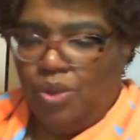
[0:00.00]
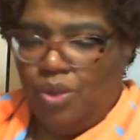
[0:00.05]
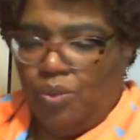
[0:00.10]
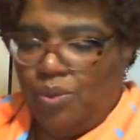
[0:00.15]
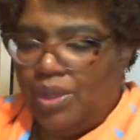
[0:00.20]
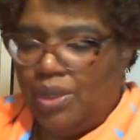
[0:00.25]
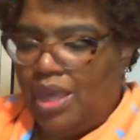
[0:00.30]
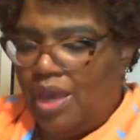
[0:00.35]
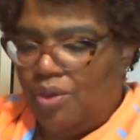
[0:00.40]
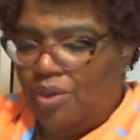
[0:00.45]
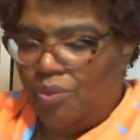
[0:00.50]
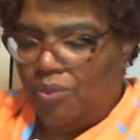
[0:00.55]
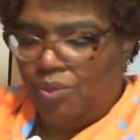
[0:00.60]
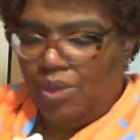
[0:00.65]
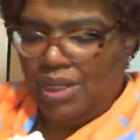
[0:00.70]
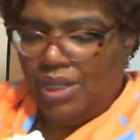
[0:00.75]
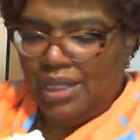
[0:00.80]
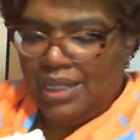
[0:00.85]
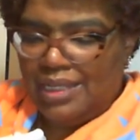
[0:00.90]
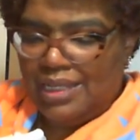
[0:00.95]
we got
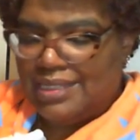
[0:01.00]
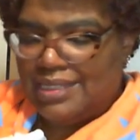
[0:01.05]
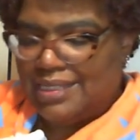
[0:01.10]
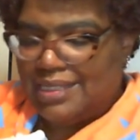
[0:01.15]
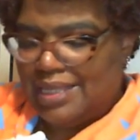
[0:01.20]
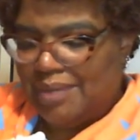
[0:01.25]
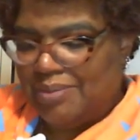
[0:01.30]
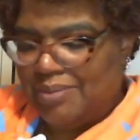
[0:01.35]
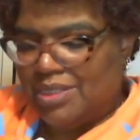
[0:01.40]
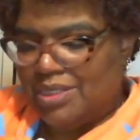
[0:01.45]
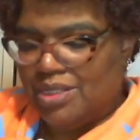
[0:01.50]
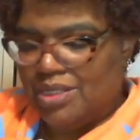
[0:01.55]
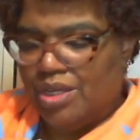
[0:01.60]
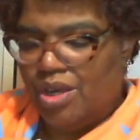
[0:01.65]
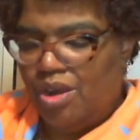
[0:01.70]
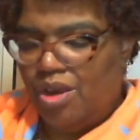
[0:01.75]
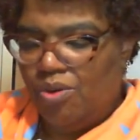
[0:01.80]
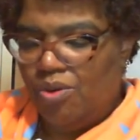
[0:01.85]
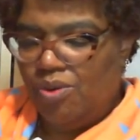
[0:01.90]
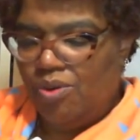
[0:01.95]
one last step to
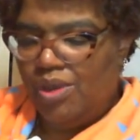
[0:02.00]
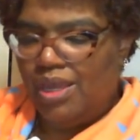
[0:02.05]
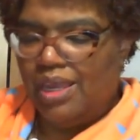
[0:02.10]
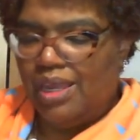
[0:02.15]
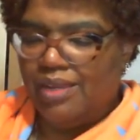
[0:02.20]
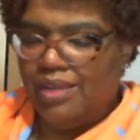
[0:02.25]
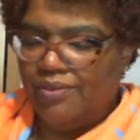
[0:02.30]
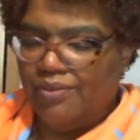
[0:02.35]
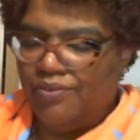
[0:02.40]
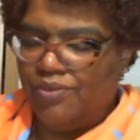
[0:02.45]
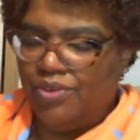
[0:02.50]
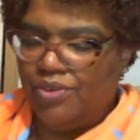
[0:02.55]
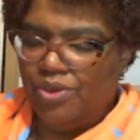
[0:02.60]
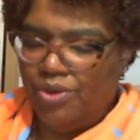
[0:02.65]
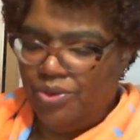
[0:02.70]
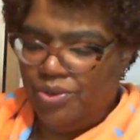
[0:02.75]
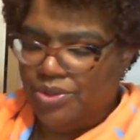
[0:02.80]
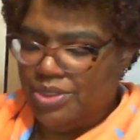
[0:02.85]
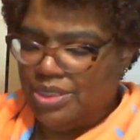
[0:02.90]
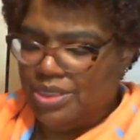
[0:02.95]
go. And if you
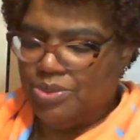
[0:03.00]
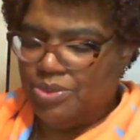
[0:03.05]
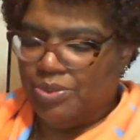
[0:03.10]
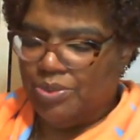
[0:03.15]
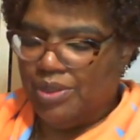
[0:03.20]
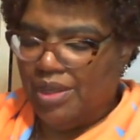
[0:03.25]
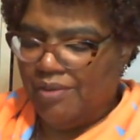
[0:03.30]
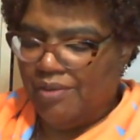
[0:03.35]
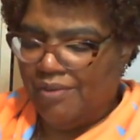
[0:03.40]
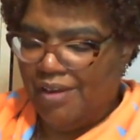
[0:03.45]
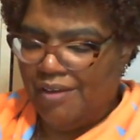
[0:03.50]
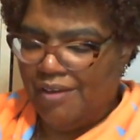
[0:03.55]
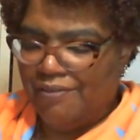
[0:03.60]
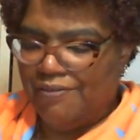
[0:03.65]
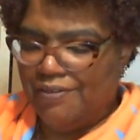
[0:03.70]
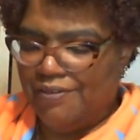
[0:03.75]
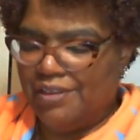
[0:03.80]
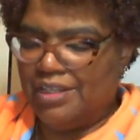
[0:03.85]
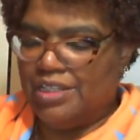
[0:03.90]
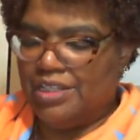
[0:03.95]
notice, whenever I
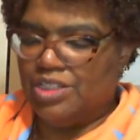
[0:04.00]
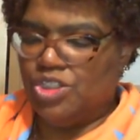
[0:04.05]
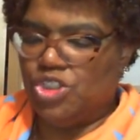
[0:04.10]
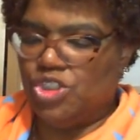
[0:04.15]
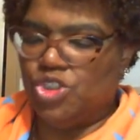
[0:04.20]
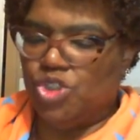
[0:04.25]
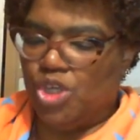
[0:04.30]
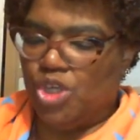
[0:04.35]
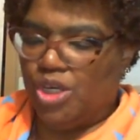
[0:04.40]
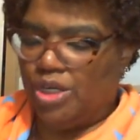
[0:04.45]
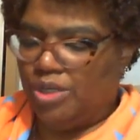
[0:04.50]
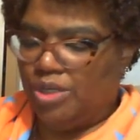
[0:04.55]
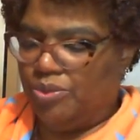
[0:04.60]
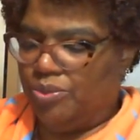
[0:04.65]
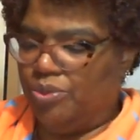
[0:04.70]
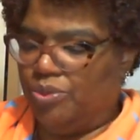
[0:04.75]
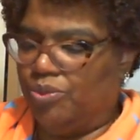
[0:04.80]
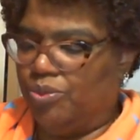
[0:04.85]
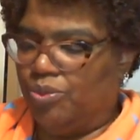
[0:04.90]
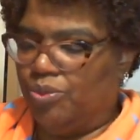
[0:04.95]
finish
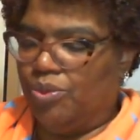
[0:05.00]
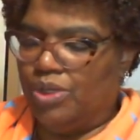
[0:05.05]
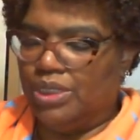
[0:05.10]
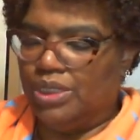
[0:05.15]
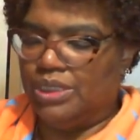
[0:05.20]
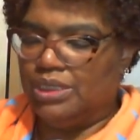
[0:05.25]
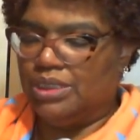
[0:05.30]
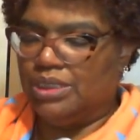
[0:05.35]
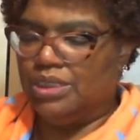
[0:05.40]
with one